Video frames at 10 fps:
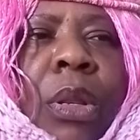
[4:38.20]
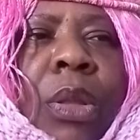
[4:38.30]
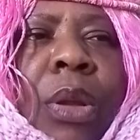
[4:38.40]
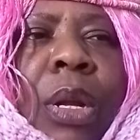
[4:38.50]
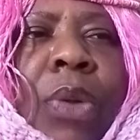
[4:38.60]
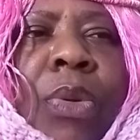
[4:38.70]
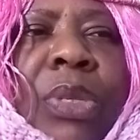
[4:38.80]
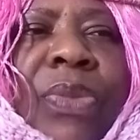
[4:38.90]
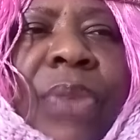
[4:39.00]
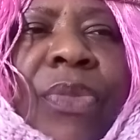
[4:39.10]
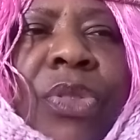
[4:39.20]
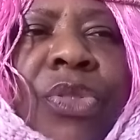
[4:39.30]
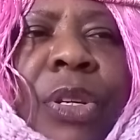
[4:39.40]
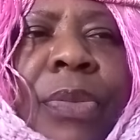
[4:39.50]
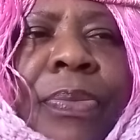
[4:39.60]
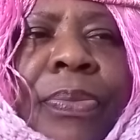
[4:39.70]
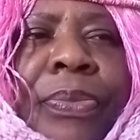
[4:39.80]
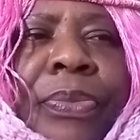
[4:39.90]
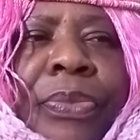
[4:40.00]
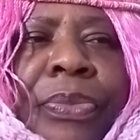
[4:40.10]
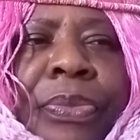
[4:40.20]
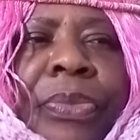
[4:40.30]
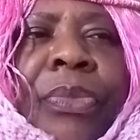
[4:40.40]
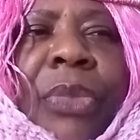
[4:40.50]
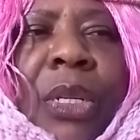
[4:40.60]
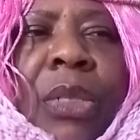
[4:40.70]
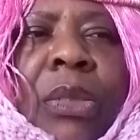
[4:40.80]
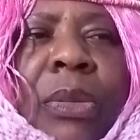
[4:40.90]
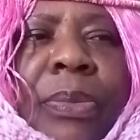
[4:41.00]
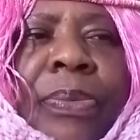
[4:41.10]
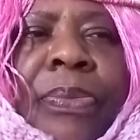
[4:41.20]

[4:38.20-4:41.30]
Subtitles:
The younger ones, 500. Yes.